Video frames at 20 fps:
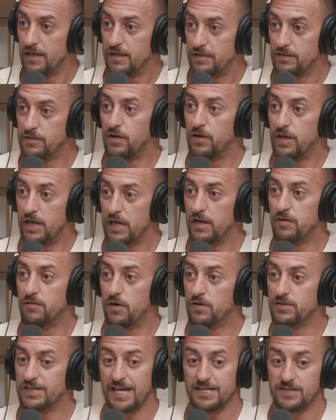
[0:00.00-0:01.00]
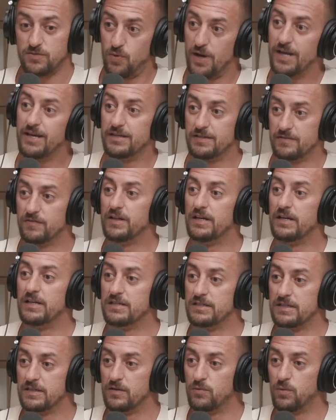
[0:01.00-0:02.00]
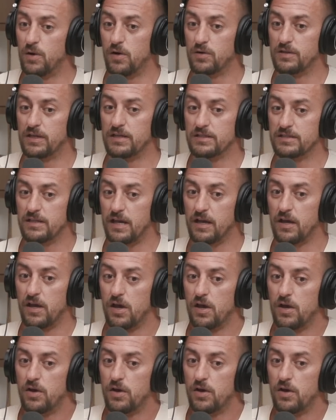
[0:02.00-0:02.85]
you know, heroes as well as villains in the world, and it's like,